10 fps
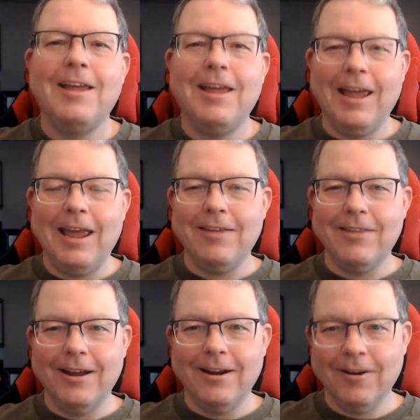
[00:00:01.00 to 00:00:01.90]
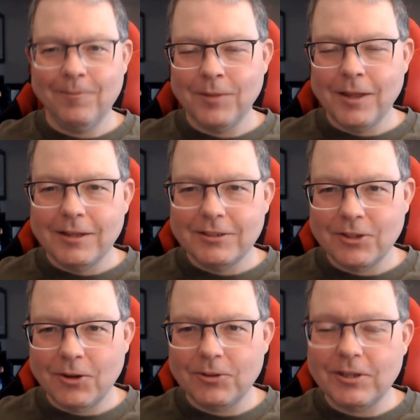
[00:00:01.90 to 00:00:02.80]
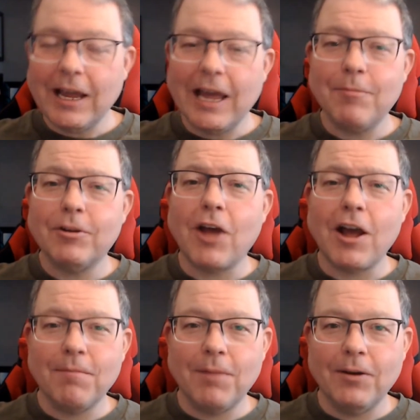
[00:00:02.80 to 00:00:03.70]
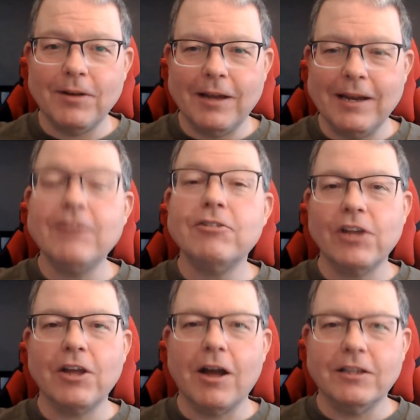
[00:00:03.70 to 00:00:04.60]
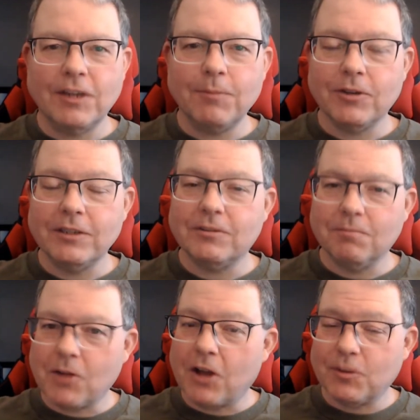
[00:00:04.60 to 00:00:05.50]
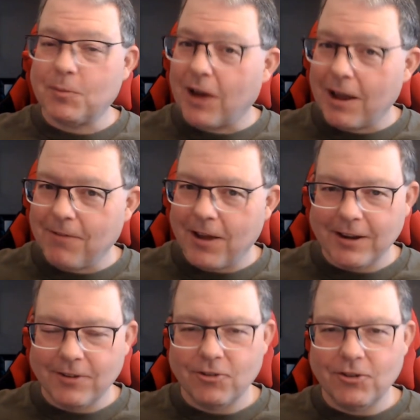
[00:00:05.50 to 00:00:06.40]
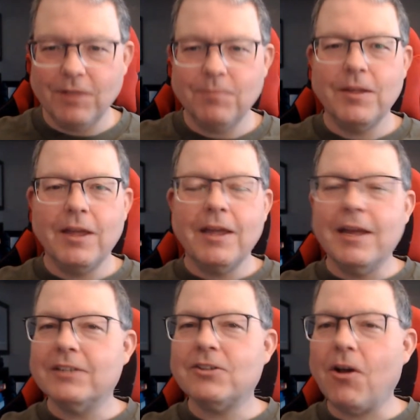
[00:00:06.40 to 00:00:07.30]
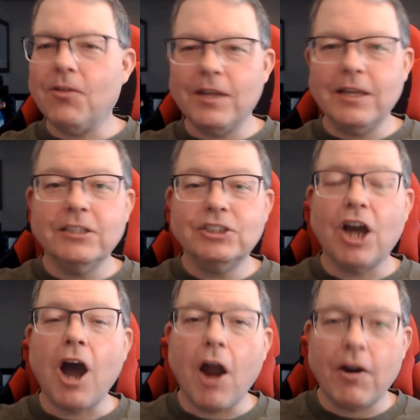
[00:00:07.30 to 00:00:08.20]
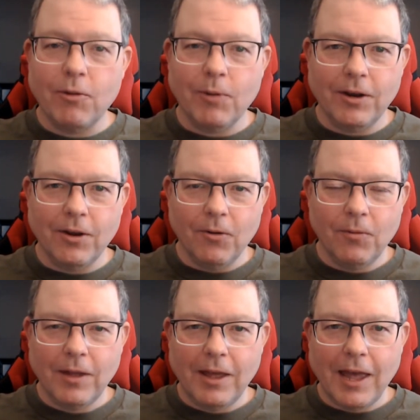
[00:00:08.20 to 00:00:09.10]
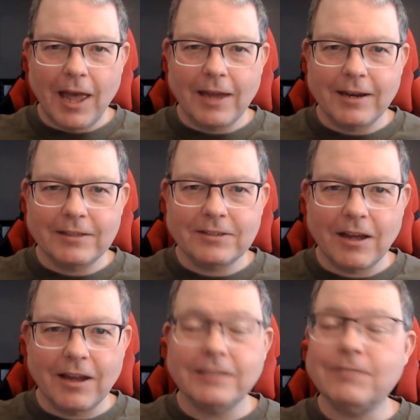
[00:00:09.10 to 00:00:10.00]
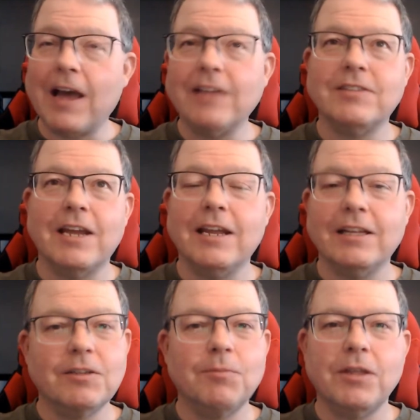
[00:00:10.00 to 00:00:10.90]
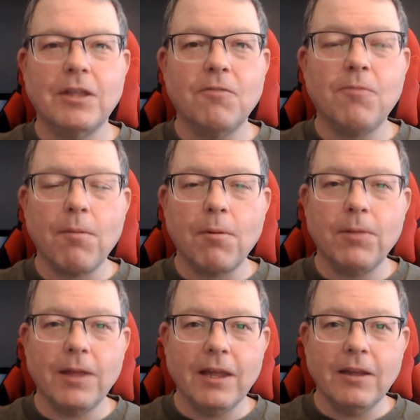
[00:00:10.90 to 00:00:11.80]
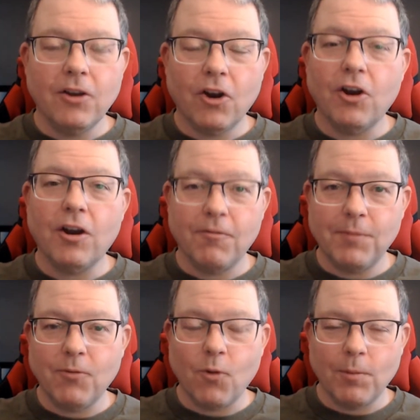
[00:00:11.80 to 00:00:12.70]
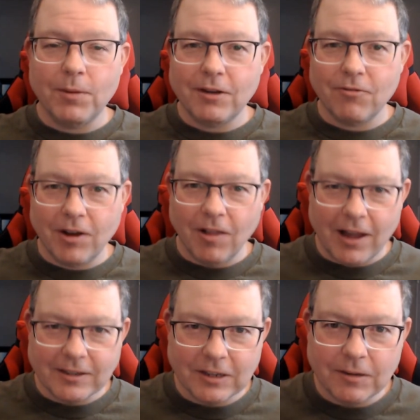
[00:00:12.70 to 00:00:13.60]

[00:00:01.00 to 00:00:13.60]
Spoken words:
Hey there. So today I'm going to talk about an interesting concept, or at least a concept that I find interesting. It's called the Johari Window, and it's fascinating. It's something that you've probably heard of before but didn't realize it.